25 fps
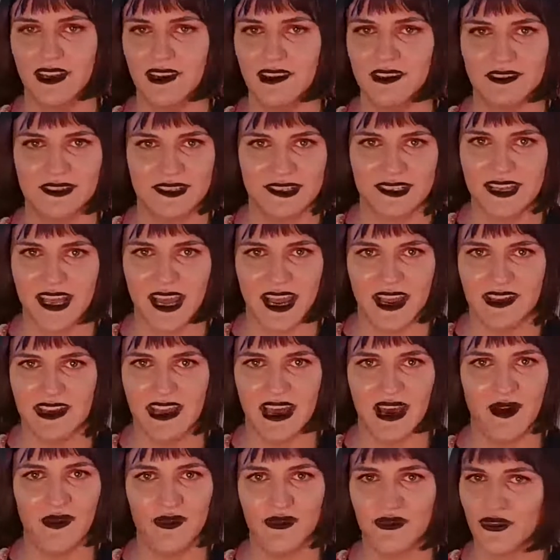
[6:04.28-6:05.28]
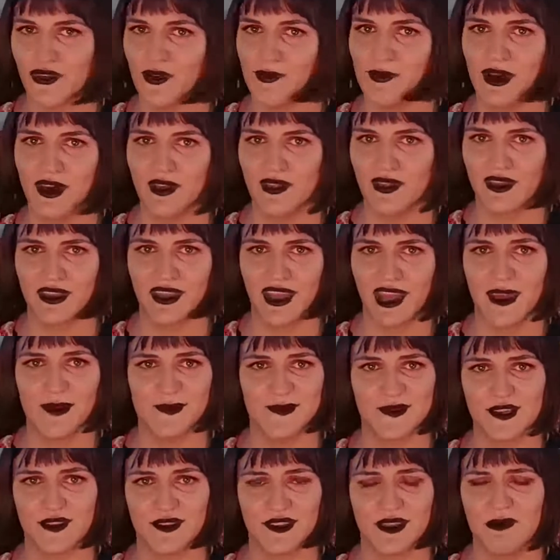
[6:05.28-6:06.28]
and stand out from other games
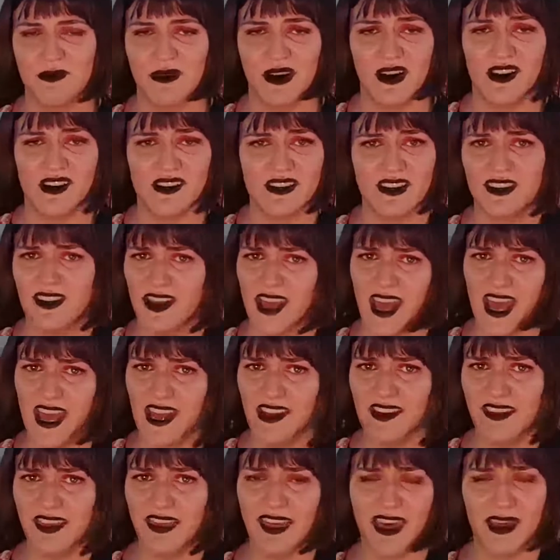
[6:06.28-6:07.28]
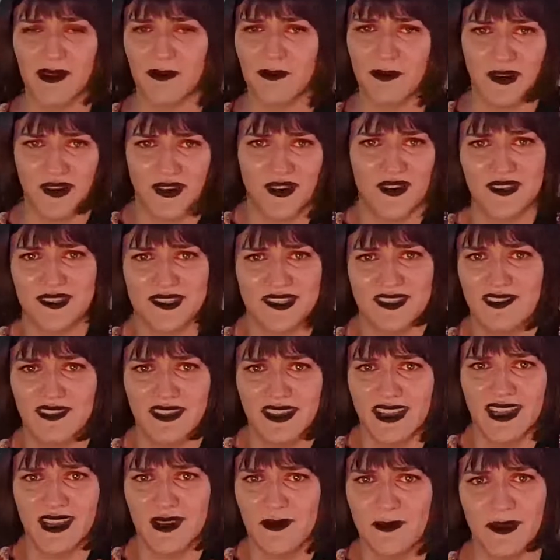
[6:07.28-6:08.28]
on the market and that
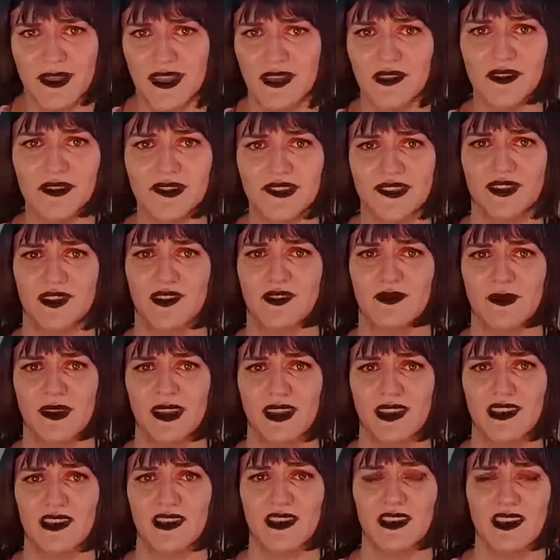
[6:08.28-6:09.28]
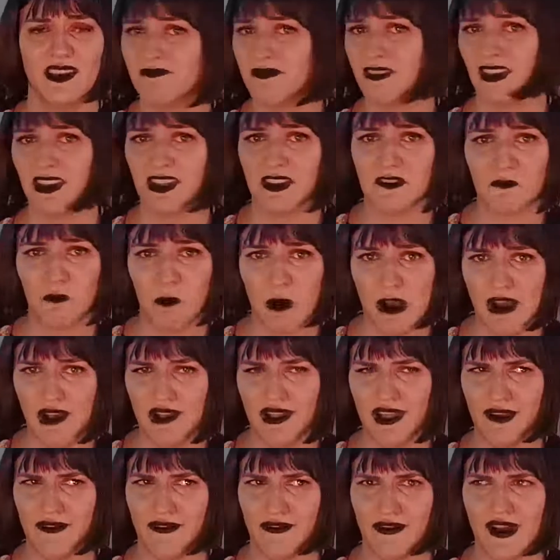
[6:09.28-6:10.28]
personally appeal to me. And while
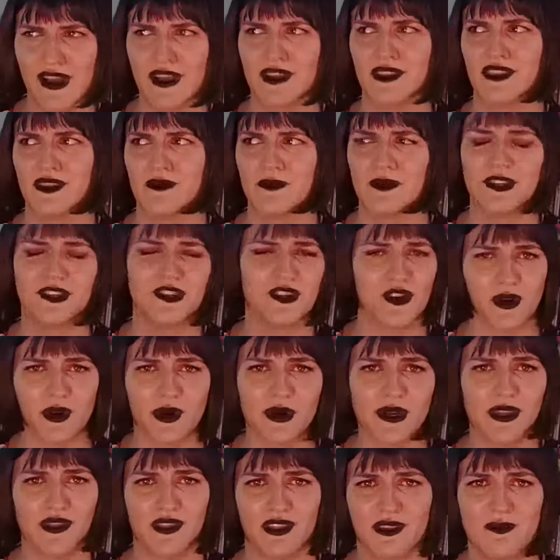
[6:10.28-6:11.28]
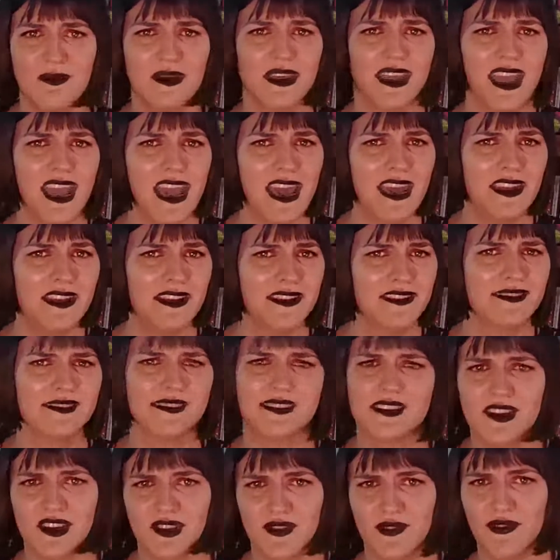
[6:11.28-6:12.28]
I find the majority of the mechanics
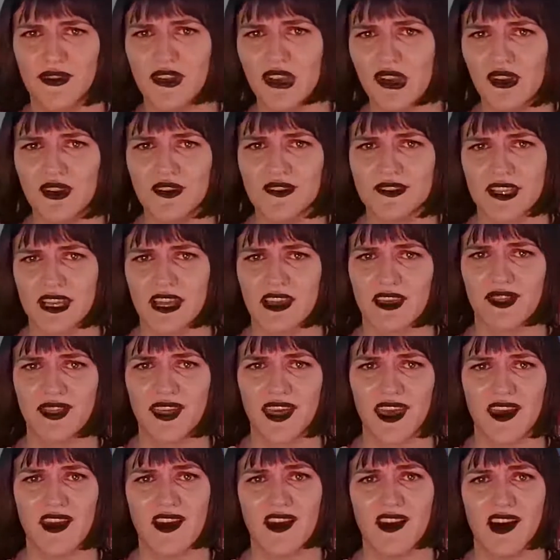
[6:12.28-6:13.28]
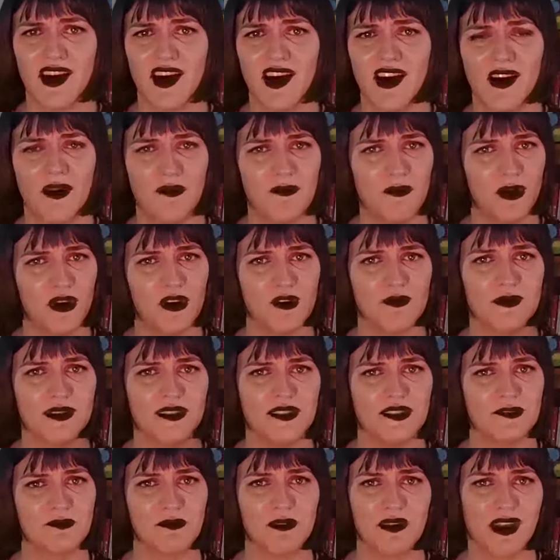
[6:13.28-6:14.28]
confusing, there are
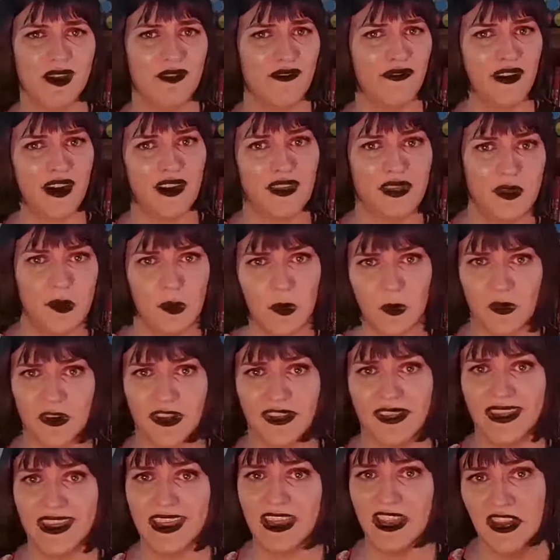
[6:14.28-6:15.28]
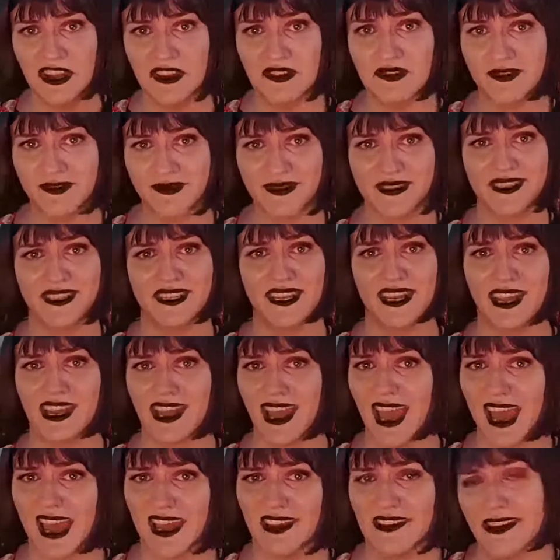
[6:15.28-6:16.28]
moments where I find them really interesting
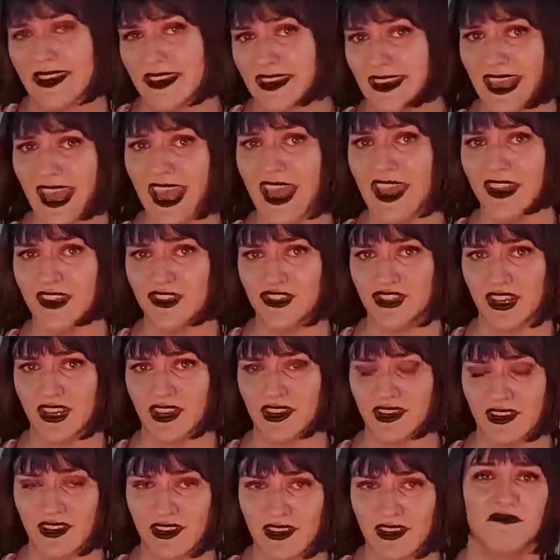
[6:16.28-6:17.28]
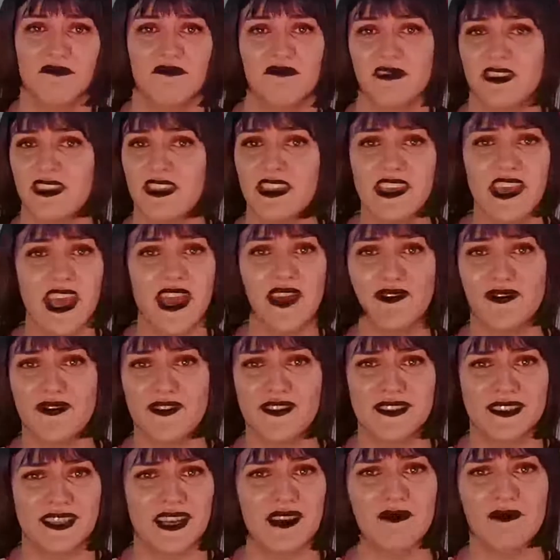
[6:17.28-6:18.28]
and engaging. Yet for
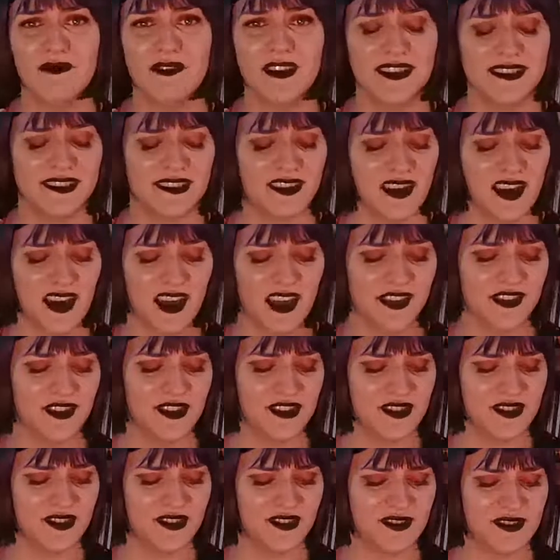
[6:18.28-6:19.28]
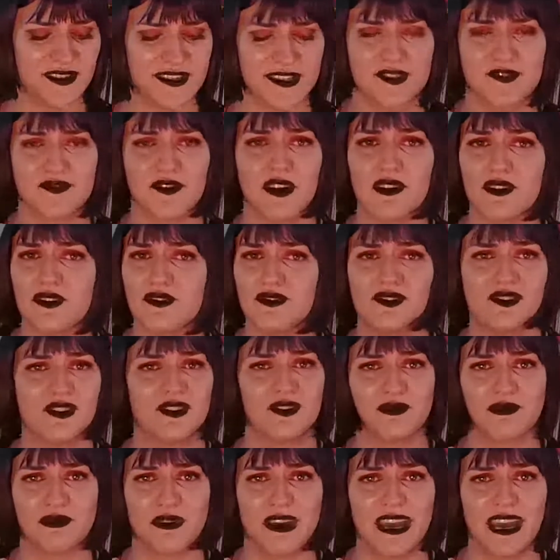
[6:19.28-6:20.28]
some reason, I just struggled to
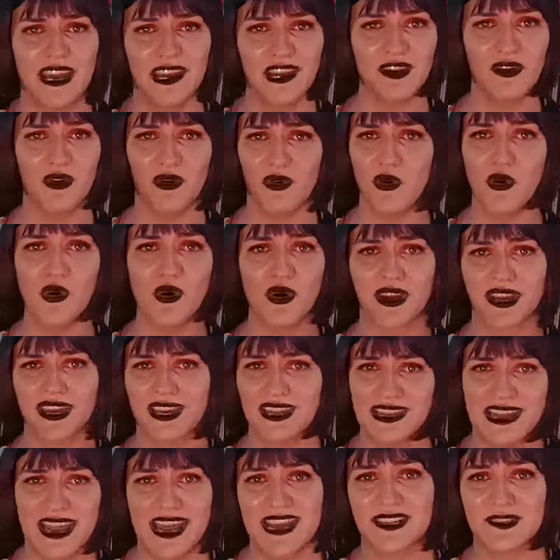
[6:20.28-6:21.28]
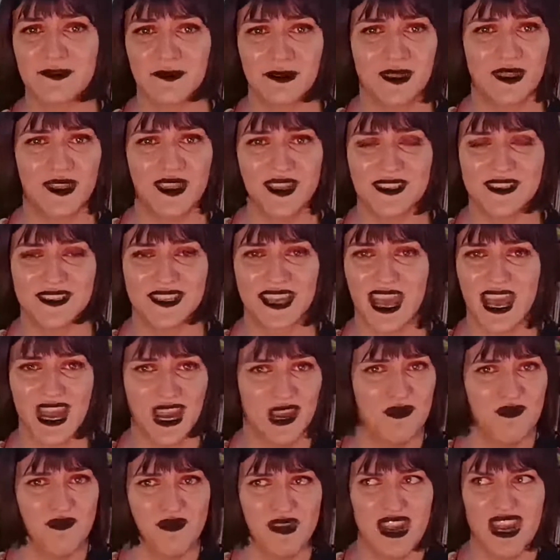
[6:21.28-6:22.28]
read or connect with this
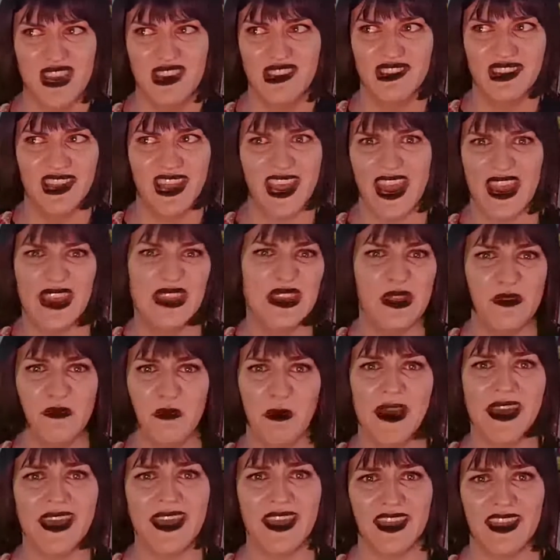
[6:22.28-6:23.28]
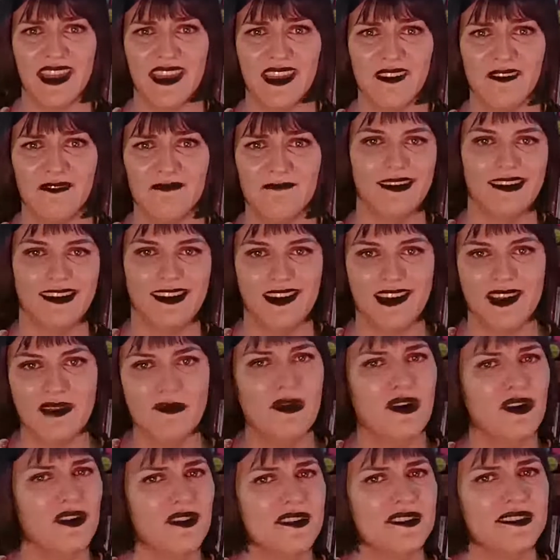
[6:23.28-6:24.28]
game in any way.
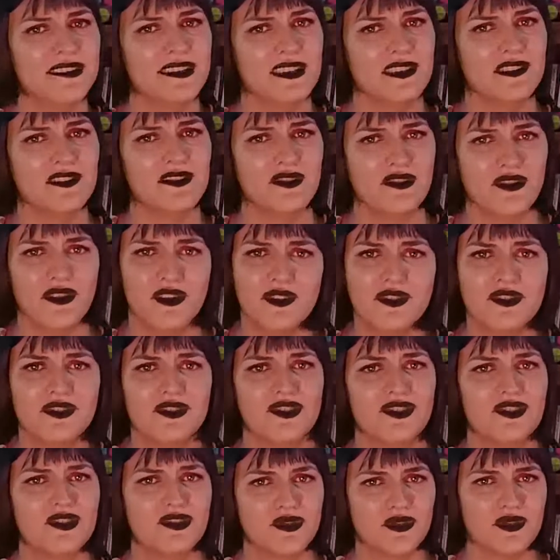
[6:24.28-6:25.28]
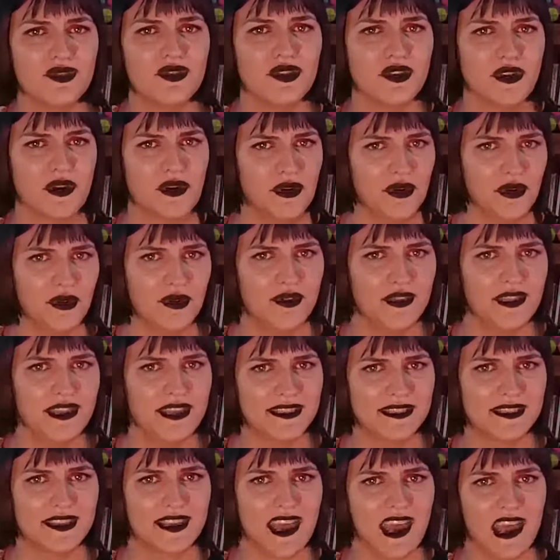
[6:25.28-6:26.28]
I'm honestly not sure who
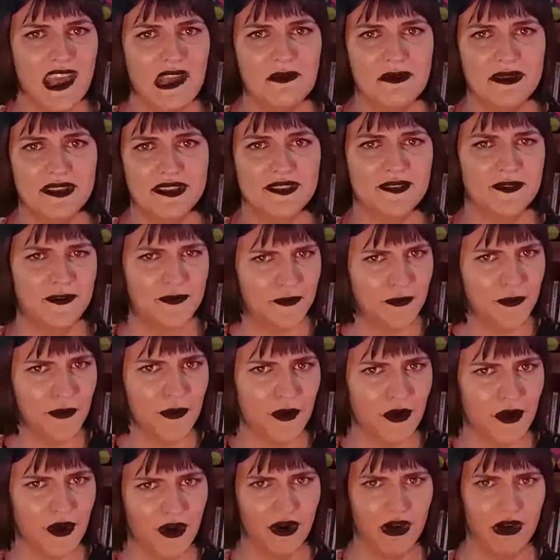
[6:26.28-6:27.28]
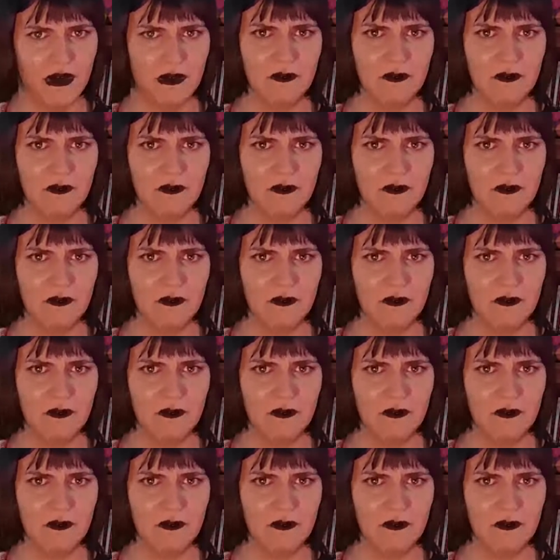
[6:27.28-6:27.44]
this game is for,